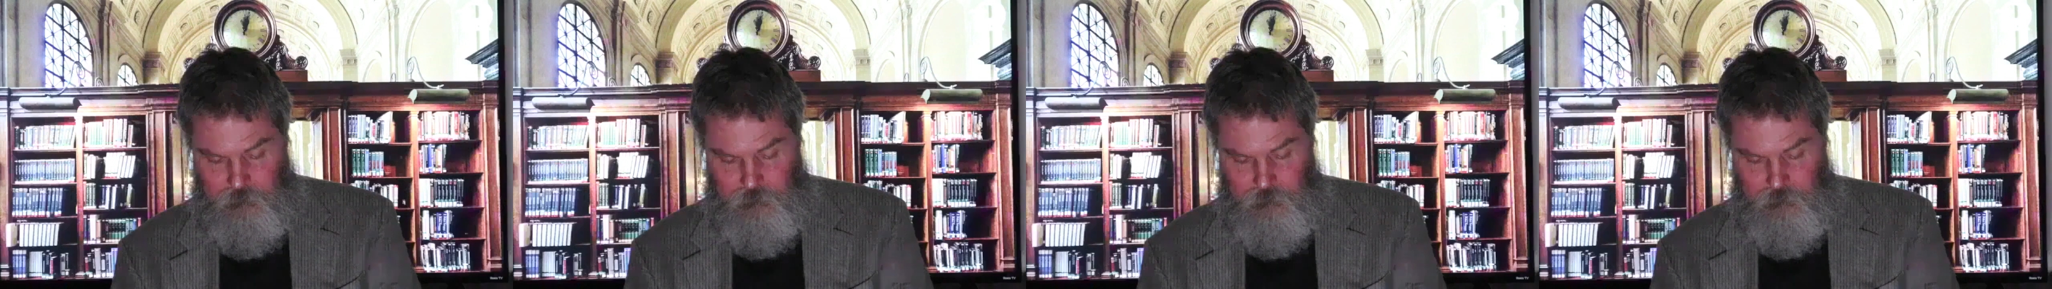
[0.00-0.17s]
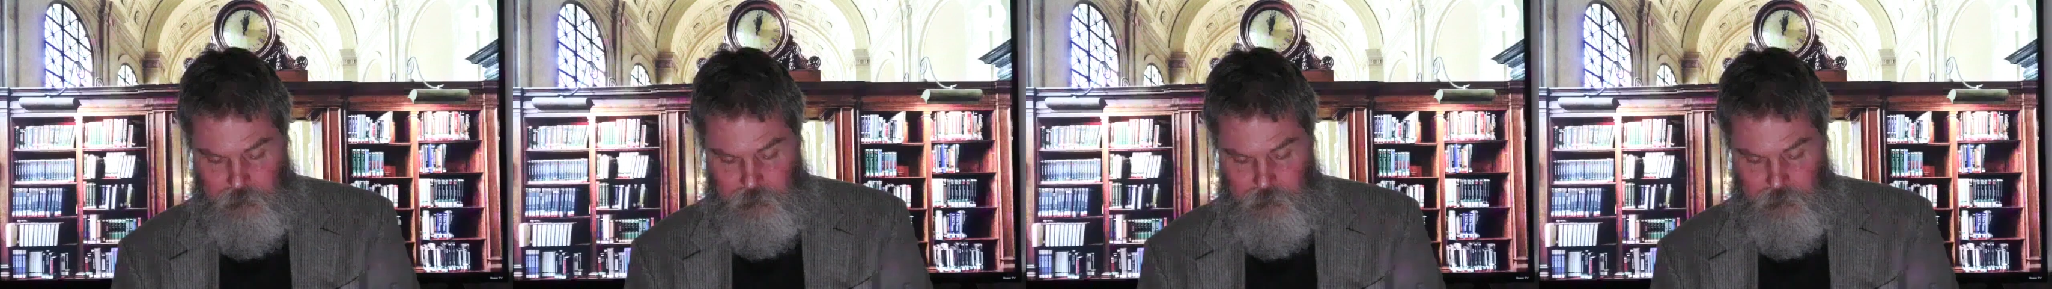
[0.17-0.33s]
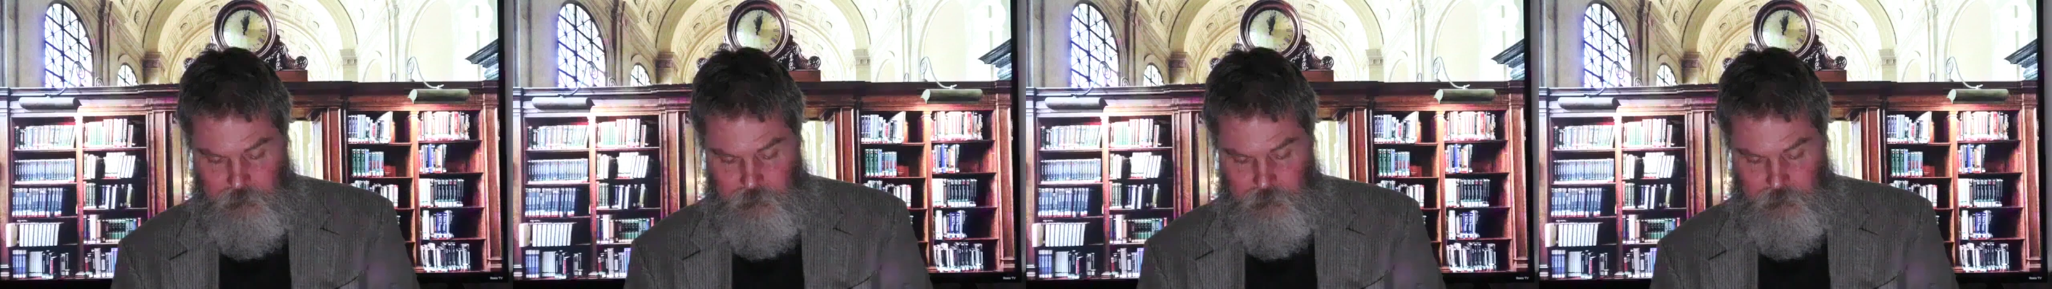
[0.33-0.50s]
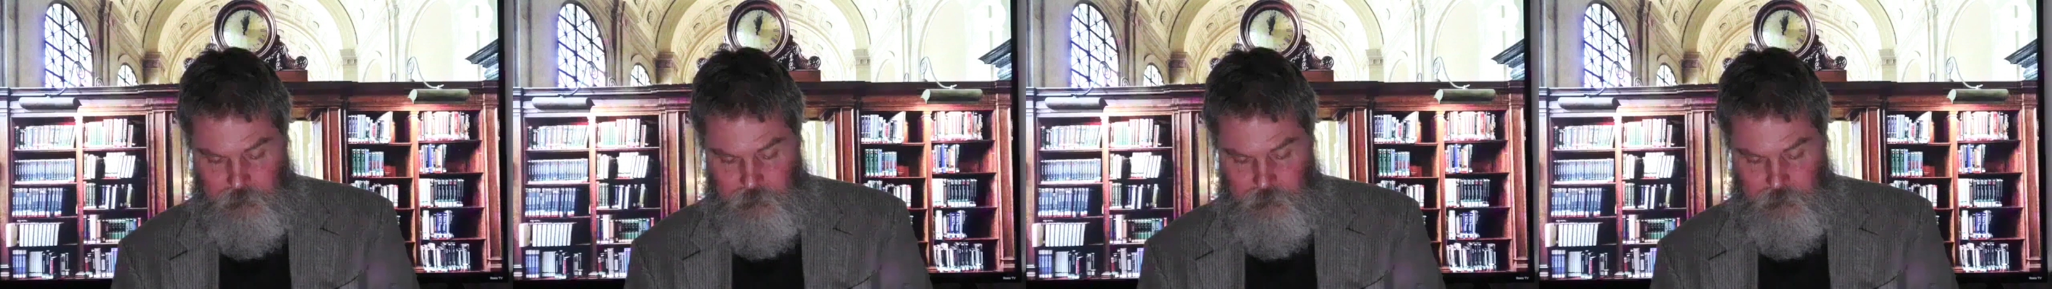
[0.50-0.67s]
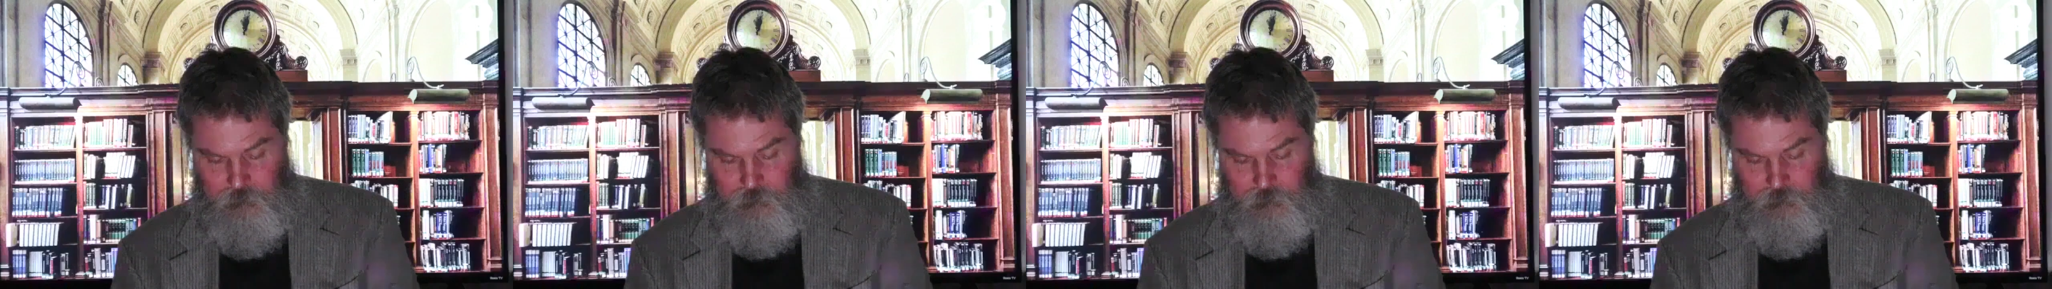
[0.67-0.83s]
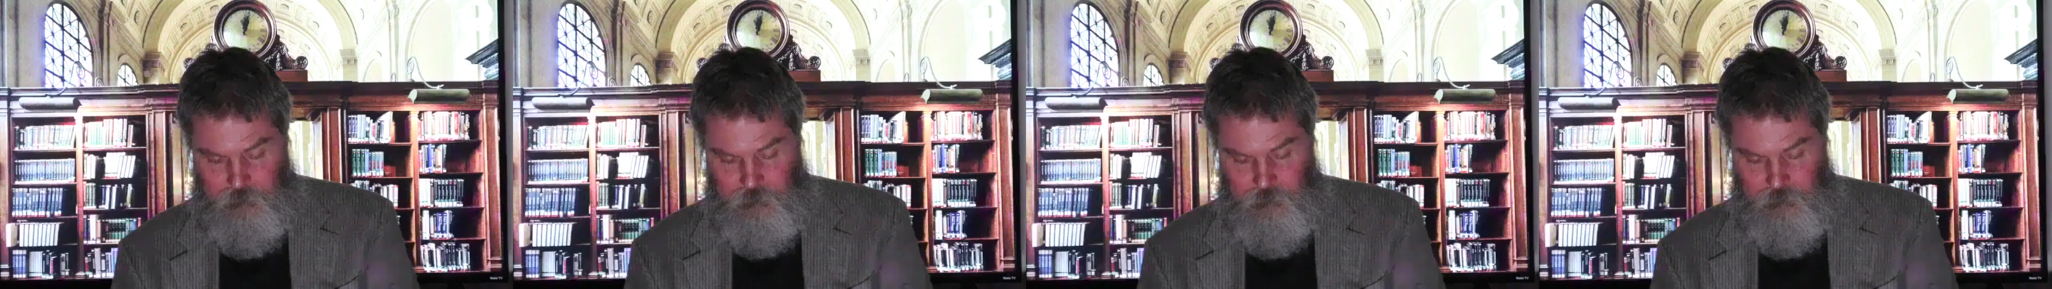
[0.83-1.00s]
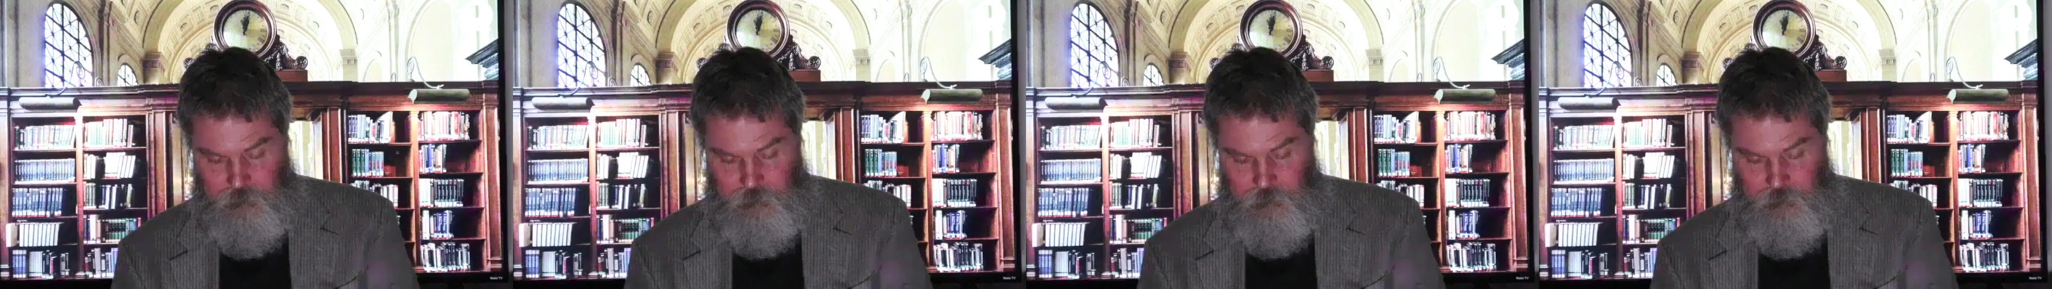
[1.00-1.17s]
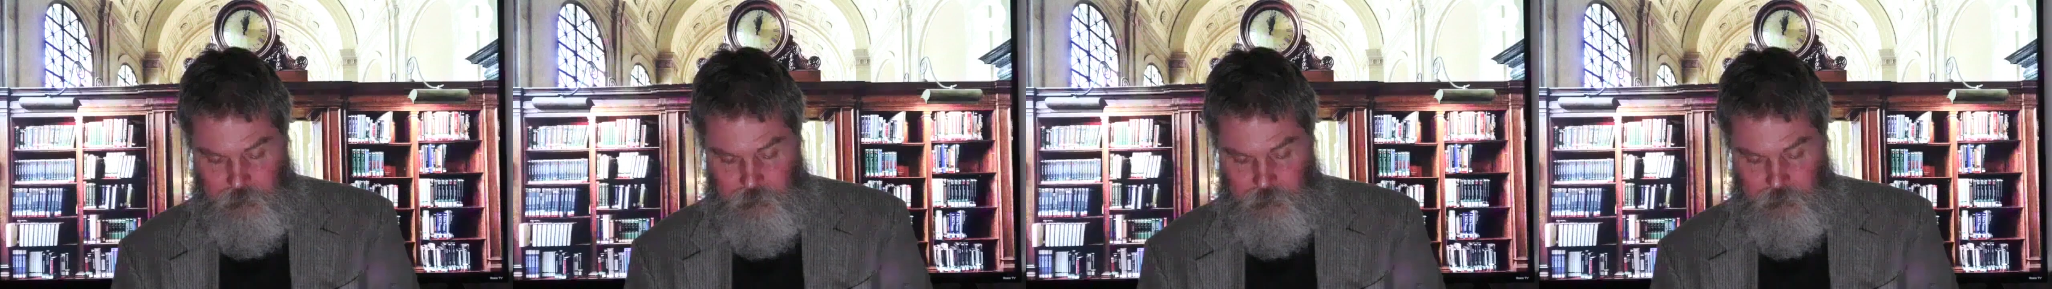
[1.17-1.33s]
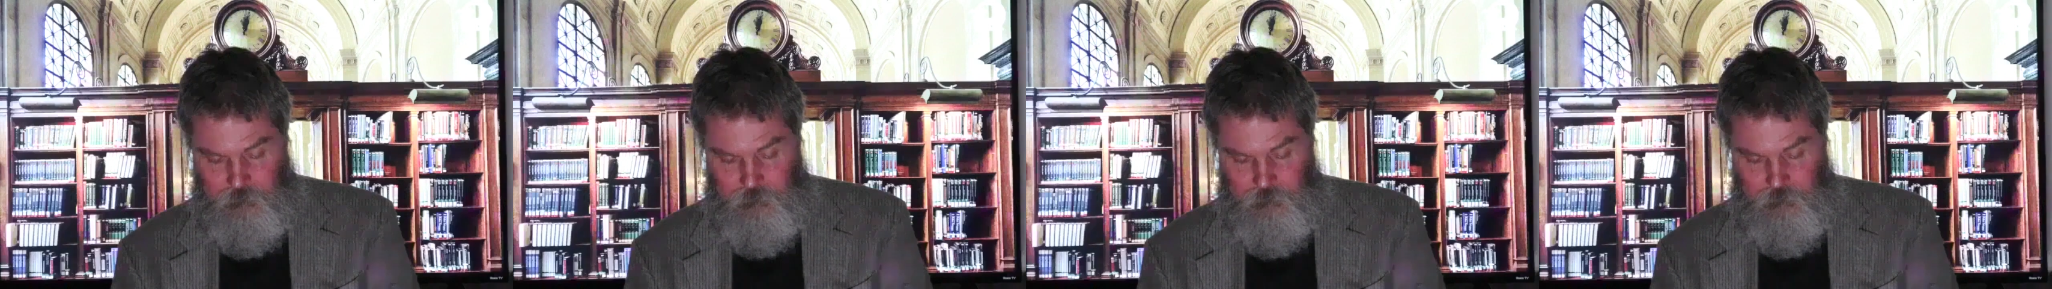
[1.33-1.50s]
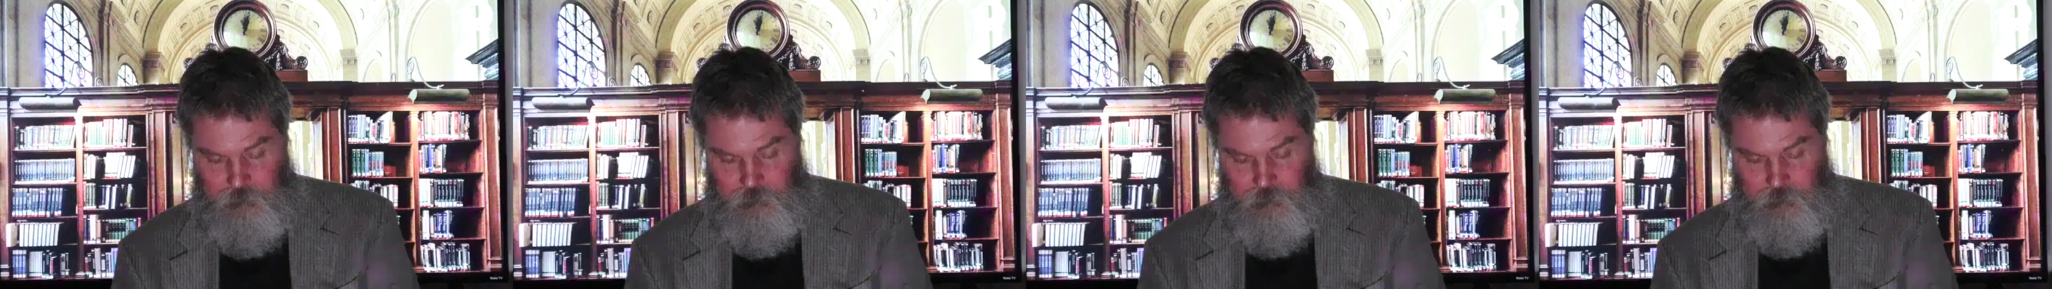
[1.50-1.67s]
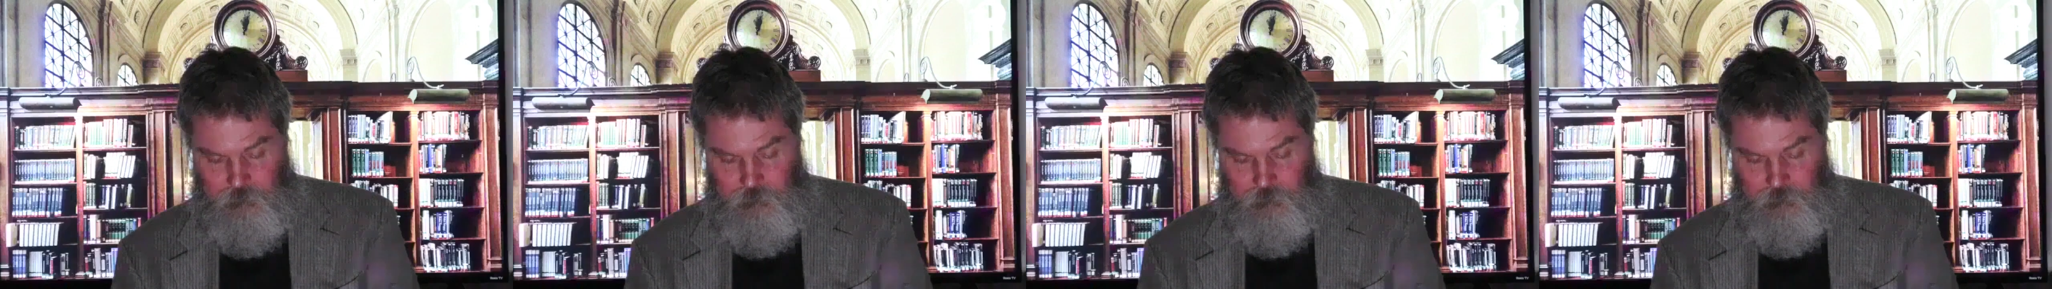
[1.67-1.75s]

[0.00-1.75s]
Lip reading: Nobody speaks.